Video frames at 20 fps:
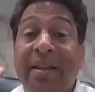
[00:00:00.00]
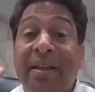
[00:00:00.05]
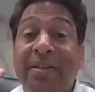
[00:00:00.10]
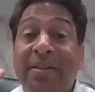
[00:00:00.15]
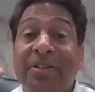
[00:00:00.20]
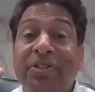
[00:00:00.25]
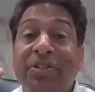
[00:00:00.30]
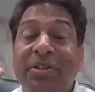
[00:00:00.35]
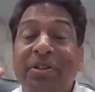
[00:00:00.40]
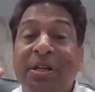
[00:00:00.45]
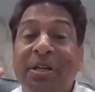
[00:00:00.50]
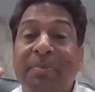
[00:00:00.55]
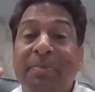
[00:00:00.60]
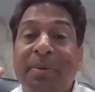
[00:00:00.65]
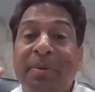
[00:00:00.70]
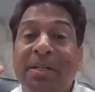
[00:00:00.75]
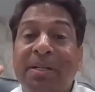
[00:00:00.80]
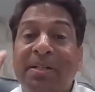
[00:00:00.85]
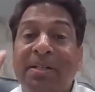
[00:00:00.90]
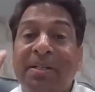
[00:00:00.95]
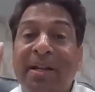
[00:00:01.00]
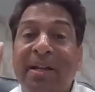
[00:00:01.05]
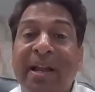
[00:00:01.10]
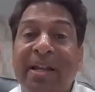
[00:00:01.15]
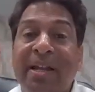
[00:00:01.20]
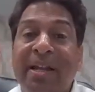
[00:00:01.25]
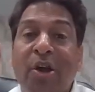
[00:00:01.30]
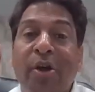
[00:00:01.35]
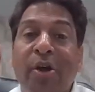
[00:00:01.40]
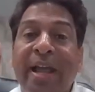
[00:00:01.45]
you're a registered person
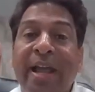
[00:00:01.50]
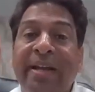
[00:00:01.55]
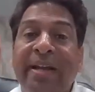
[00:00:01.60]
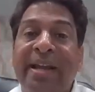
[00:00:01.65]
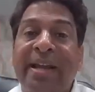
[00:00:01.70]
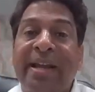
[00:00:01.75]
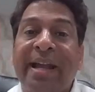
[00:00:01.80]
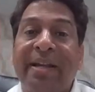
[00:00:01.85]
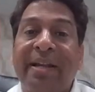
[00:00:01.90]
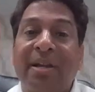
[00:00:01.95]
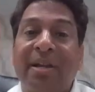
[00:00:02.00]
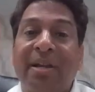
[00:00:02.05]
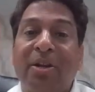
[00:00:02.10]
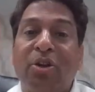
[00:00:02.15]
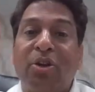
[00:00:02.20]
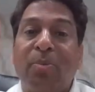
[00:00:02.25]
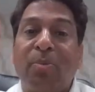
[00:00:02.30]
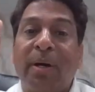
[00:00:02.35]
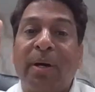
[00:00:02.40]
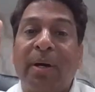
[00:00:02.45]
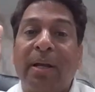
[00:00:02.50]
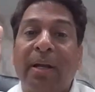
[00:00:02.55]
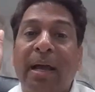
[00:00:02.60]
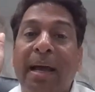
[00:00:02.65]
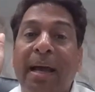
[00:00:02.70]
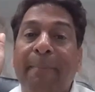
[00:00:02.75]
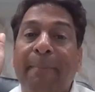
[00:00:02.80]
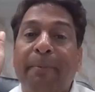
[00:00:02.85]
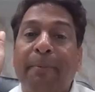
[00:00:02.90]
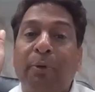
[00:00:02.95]
and your aggregate turnover
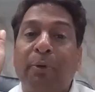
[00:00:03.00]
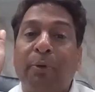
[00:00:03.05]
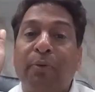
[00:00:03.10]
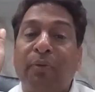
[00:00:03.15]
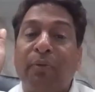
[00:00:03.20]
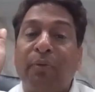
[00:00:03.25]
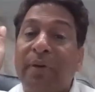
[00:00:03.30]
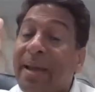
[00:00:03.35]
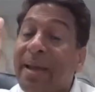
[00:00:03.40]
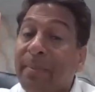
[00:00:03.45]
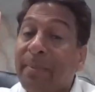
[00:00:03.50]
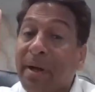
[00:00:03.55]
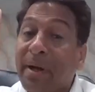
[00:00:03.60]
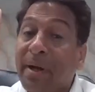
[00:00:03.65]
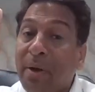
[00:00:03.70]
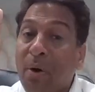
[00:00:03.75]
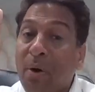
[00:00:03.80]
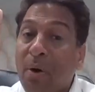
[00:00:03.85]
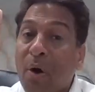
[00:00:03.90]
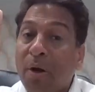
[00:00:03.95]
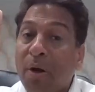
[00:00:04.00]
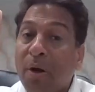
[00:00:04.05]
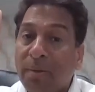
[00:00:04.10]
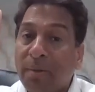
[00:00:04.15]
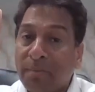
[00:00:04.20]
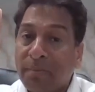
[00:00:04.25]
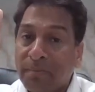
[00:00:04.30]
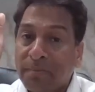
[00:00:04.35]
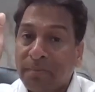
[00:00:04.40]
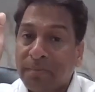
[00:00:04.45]
up to 5
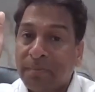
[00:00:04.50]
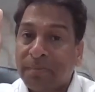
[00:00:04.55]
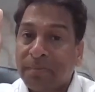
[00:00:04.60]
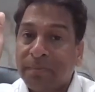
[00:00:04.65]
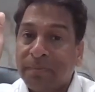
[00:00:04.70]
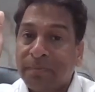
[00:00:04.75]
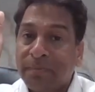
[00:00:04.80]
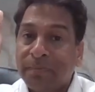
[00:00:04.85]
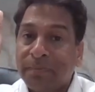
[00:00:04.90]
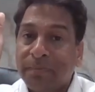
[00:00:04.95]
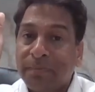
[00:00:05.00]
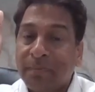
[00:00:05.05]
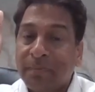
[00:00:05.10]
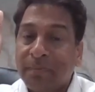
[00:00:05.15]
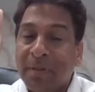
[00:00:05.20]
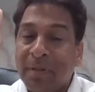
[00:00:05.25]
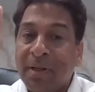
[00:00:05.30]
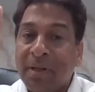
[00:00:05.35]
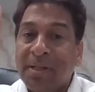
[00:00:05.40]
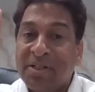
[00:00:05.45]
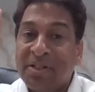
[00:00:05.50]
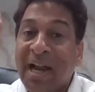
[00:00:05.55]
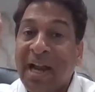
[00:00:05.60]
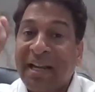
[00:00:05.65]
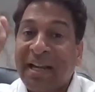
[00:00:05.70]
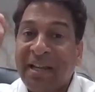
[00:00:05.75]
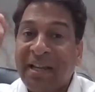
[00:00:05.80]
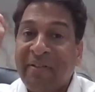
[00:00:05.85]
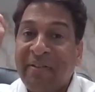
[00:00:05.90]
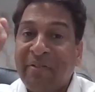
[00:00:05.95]
crore,
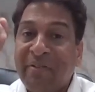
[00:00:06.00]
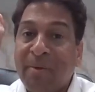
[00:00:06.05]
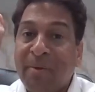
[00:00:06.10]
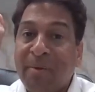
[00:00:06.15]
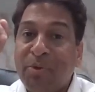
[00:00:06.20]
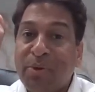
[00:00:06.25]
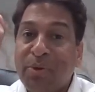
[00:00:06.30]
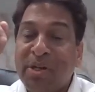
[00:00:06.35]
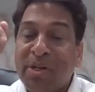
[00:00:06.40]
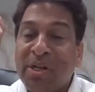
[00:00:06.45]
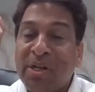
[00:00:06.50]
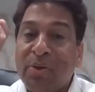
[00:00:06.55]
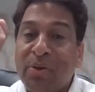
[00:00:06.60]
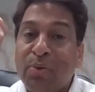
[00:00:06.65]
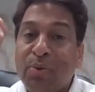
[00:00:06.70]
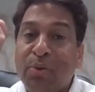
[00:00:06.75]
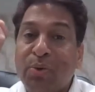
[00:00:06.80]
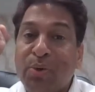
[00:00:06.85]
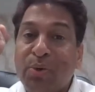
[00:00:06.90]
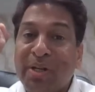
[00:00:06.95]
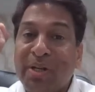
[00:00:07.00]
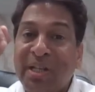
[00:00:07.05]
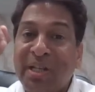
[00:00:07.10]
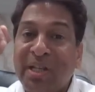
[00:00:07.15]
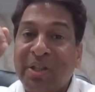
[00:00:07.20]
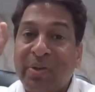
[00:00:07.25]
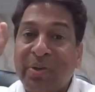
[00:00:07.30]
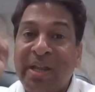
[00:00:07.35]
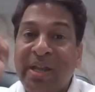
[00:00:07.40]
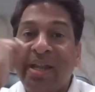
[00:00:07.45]
starting from
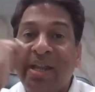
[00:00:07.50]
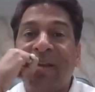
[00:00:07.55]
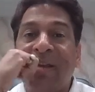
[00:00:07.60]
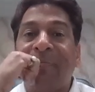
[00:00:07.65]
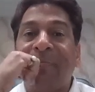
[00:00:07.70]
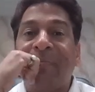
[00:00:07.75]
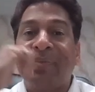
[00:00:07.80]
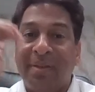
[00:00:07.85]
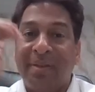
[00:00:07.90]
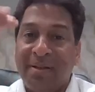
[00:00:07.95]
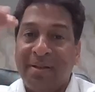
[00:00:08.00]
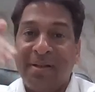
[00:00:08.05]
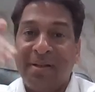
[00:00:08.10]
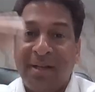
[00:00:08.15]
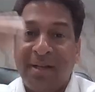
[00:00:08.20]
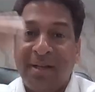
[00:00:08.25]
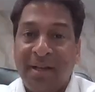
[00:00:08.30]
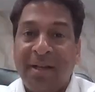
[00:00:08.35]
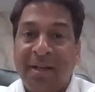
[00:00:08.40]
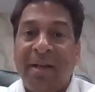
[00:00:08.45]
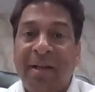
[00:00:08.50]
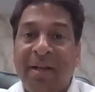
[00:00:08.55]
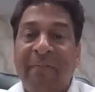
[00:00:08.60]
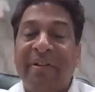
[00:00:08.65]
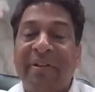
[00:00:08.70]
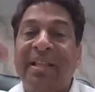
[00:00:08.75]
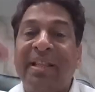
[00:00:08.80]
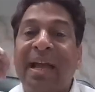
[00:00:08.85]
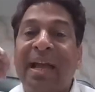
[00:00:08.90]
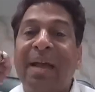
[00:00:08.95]
22-23,
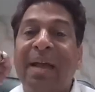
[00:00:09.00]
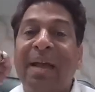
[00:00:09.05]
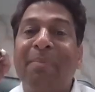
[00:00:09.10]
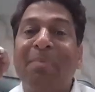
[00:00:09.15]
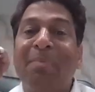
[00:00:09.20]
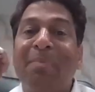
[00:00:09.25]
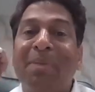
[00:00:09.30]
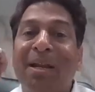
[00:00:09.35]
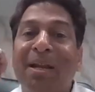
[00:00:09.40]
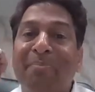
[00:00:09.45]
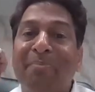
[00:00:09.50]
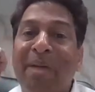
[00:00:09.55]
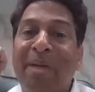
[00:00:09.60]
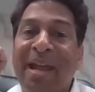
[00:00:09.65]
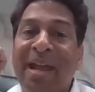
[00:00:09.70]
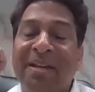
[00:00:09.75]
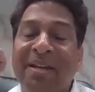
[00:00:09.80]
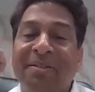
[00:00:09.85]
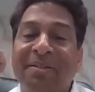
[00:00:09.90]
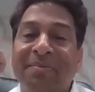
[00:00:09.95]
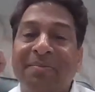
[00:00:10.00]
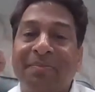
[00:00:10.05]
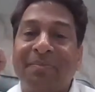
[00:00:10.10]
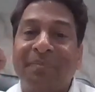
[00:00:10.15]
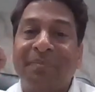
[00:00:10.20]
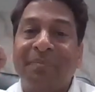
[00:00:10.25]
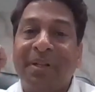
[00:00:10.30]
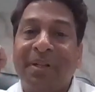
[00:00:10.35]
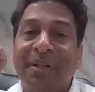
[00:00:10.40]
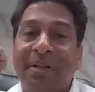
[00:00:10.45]
with the amendment made
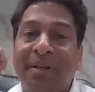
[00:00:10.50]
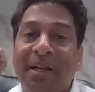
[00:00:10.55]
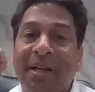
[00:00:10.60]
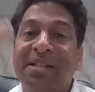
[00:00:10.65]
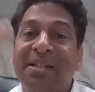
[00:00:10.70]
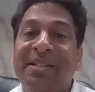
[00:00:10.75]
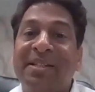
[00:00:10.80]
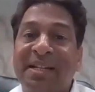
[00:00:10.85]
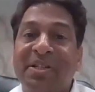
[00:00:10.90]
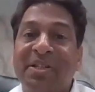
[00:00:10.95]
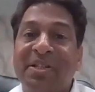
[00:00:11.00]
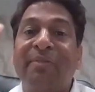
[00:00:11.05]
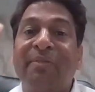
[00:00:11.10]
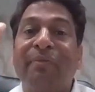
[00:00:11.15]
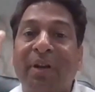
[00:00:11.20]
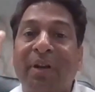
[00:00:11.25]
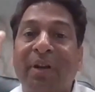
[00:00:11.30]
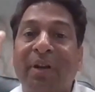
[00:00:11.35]
in section